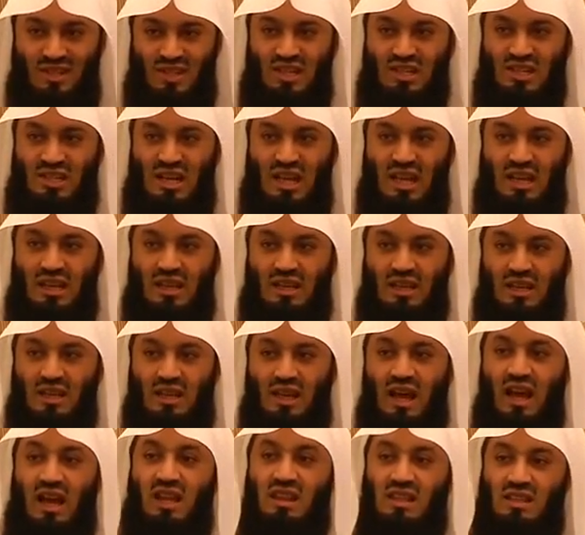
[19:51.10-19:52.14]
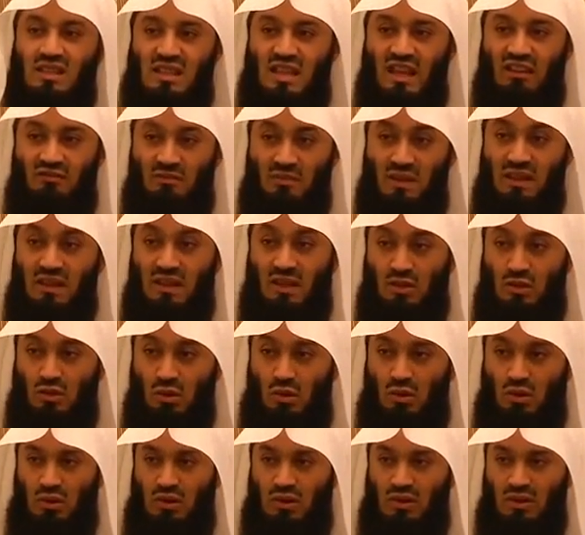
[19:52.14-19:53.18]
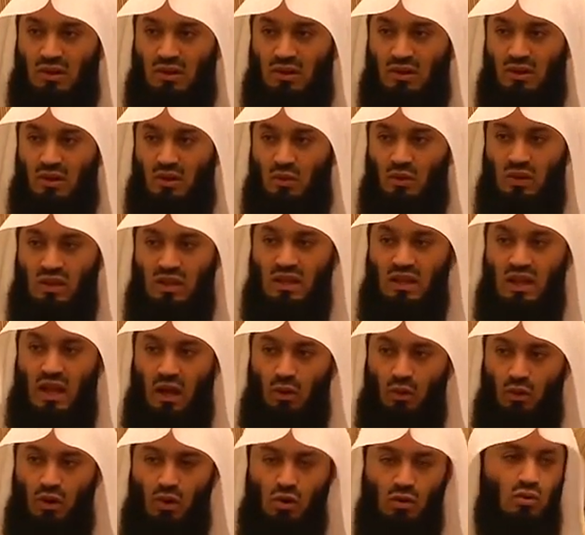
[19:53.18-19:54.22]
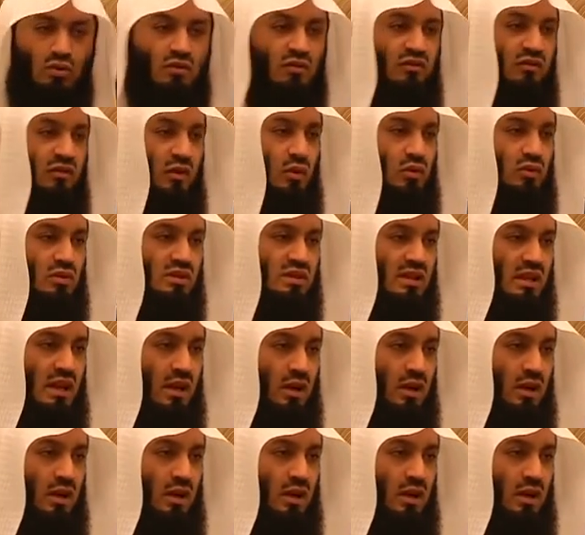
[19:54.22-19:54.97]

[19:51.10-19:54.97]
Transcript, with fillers: Just like others have been the talk within our own phones